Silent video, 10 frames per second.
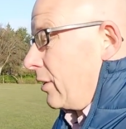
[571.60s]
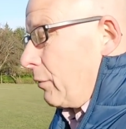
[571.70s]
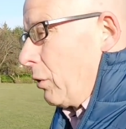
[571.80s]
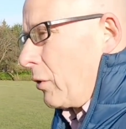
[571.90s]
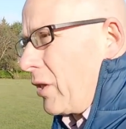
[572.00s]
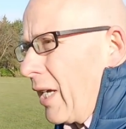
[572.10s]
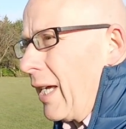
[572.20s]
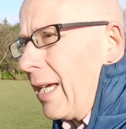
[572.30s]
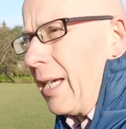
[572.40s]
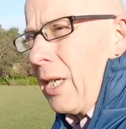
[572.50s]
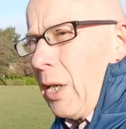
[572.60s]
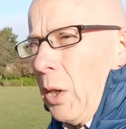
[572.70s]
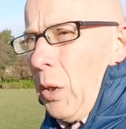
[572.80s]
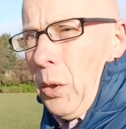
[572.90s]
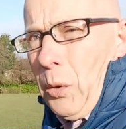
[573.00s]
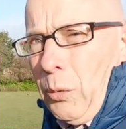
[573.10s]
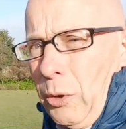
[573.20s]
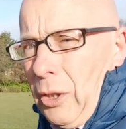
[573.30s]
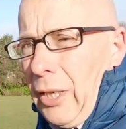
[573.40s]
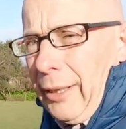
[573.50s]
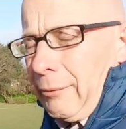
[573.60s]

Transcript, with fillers: of course, were not like